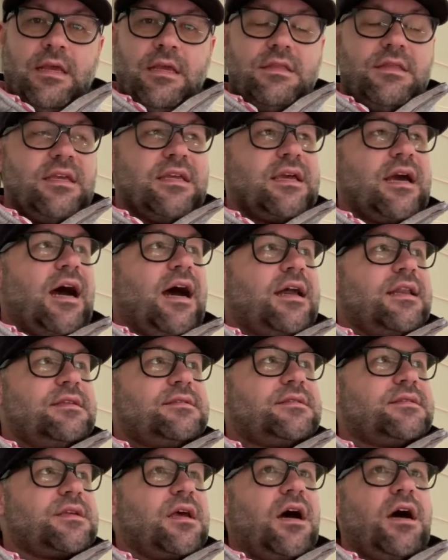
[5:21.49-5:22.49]
that God is
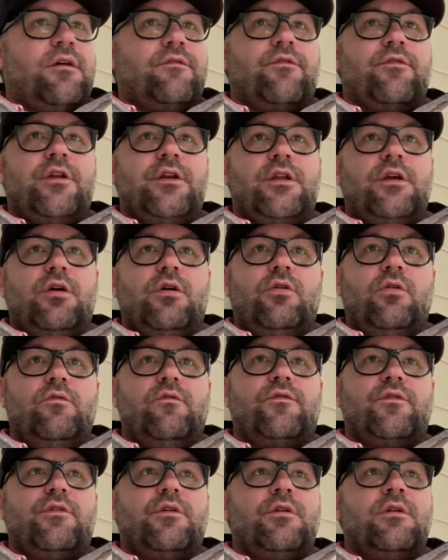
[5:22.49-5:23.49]
sovereign
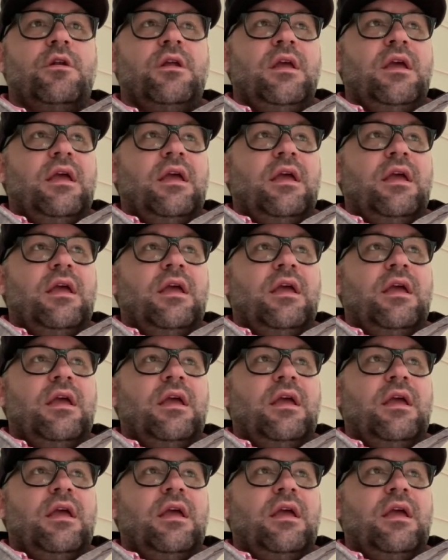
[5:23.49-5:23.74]
over